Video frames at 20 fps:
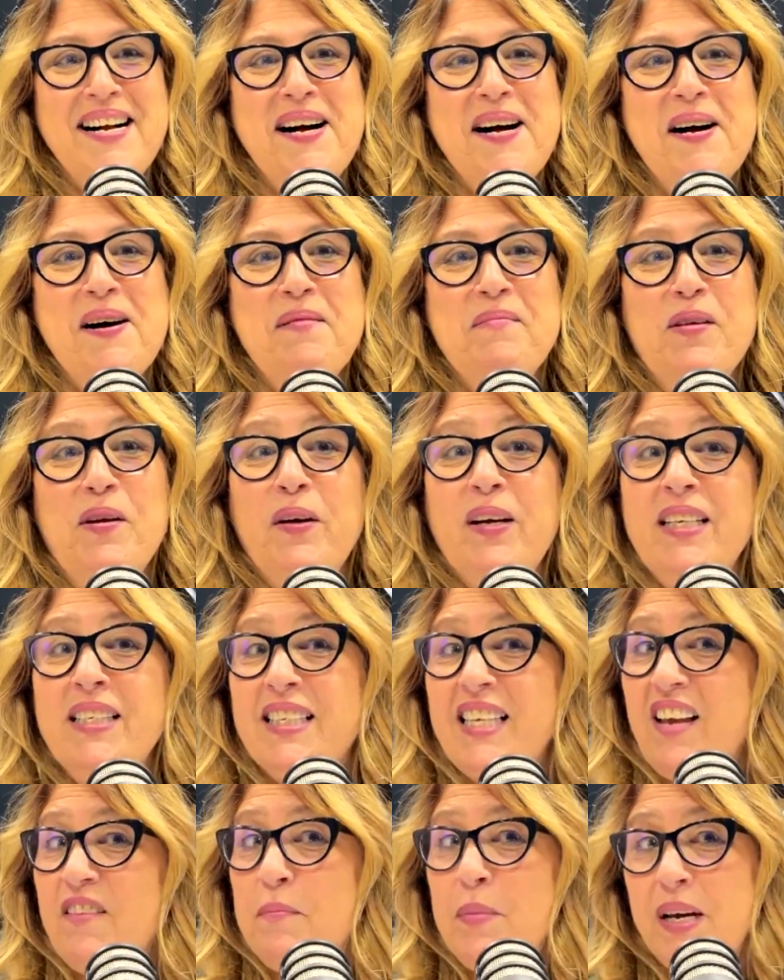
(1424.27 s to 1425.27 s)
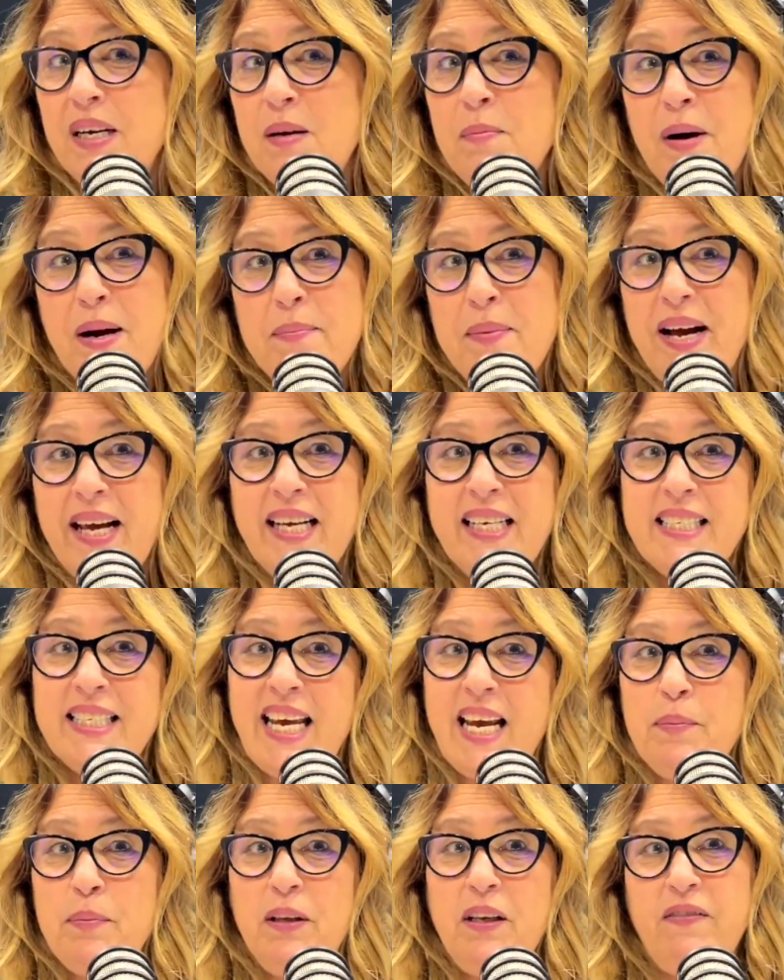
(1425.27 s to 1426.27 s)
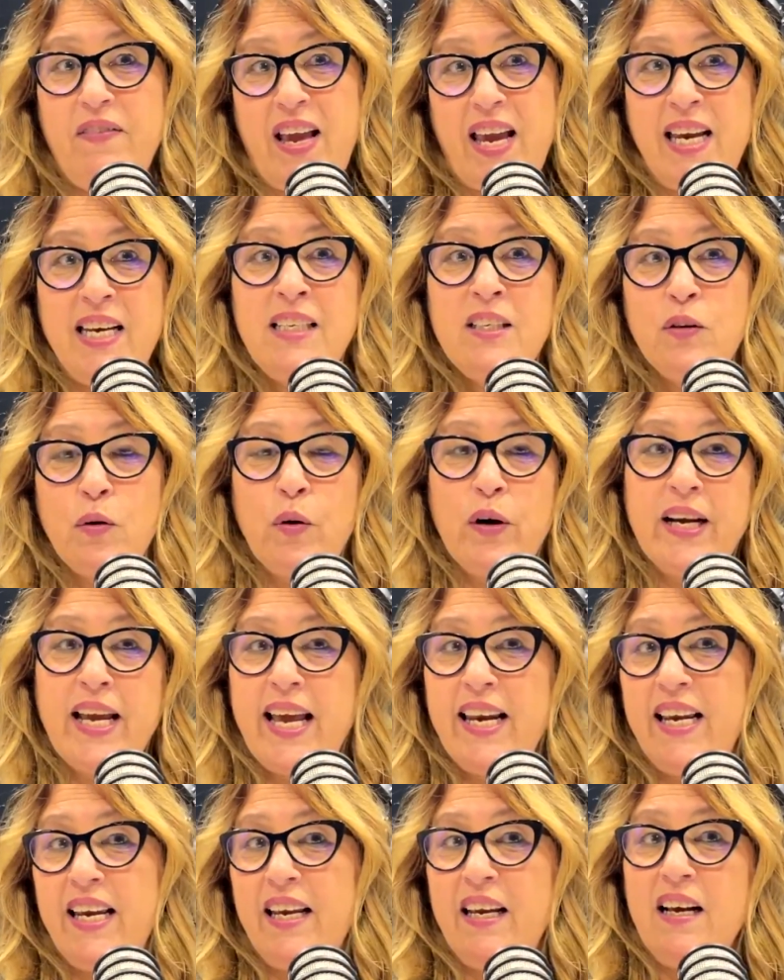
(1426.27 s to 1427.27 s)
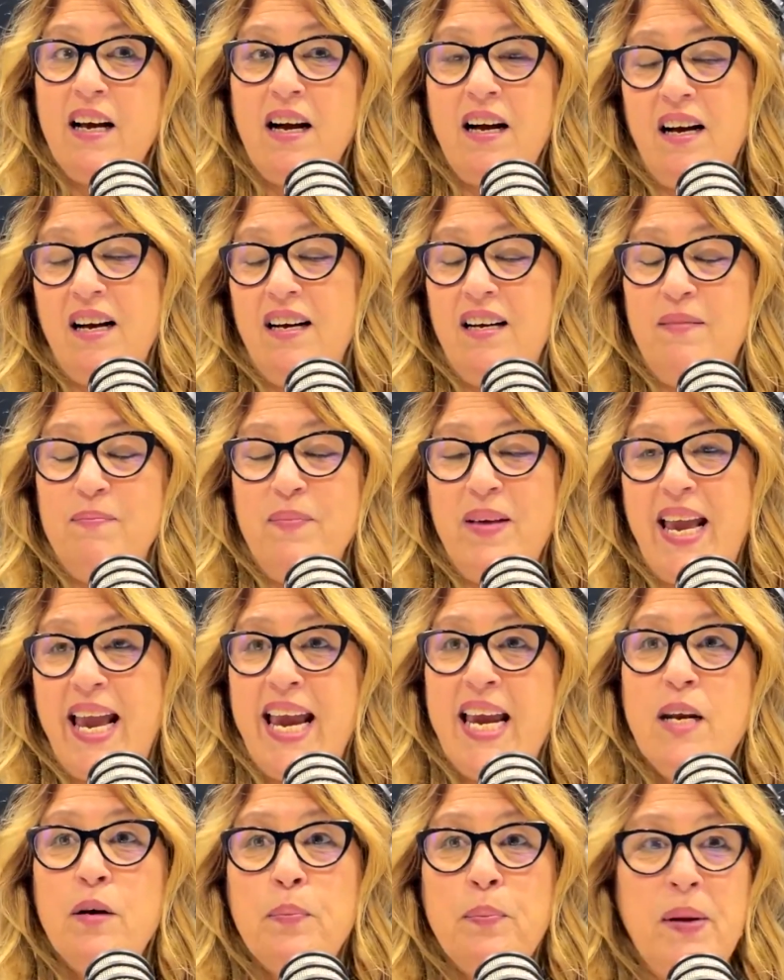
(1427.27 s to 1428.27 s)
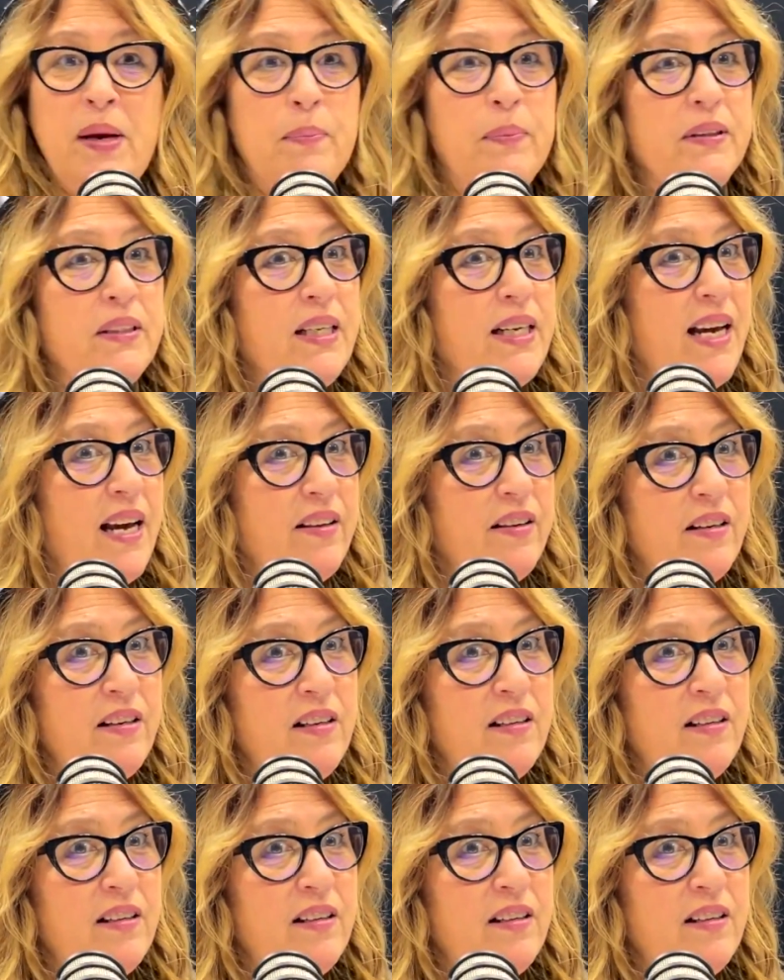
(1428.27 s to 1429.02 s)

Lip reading: You can save money by buying a table of 8 or getting 8 people together.